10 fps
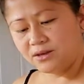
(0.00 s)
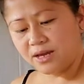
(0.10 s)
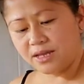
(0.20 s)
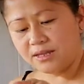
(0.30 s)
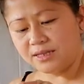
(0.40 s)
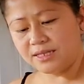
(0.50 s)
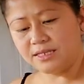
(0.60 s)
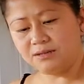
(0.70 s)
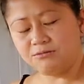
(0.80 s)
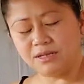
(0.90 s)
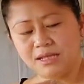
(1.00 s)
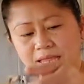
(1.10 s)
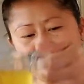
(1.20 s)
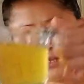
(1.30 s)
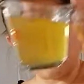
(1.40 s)
and it doesn't really
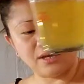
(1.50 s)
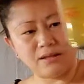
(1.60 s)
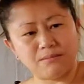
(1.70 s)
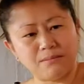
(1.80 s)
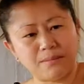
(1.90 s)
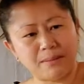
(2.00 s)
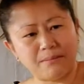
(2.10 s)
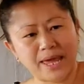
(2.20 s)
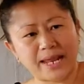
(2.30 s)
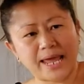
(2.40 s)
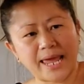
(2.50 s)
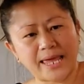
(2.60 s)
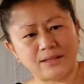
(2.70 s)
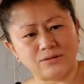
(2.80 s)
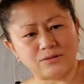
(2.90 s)
like to get
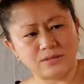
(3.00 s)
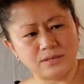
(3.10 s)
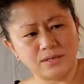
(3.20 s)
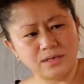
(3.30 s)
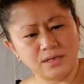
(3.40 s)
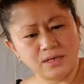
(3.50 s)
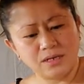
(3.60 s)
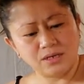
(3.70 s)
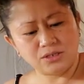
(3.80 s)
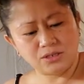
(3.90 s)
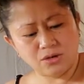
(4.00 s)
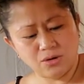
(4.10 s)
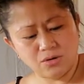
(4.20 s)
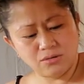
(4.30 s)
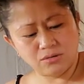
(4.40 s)
manhandled.
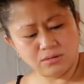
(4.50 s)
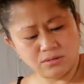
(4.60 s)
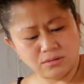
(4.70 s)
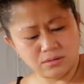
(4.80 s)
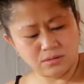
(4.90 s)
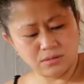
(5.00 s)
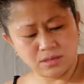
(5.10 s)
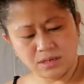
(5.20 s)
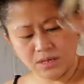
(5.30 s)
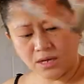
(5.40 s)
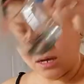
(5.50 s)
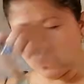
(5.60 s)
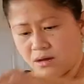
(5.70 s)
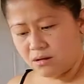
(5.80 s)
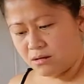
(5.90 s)
So
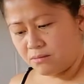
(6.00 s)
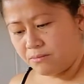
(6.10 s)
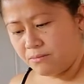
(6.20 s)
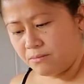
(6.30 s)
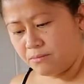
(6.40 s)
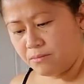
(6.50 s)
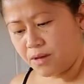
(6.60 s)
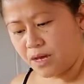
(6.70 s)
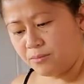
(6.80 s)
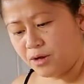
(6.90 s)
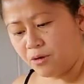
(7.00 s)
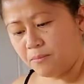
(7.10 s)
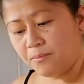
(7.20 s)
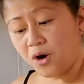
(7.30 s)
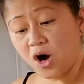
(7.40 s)
I'm going to
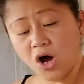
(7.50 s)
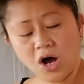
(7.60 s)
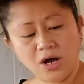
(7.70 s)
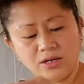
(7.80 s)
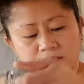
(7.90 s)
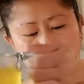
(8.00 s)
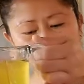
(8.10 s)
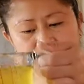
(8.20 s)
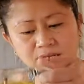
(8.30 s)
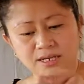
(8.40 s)
pause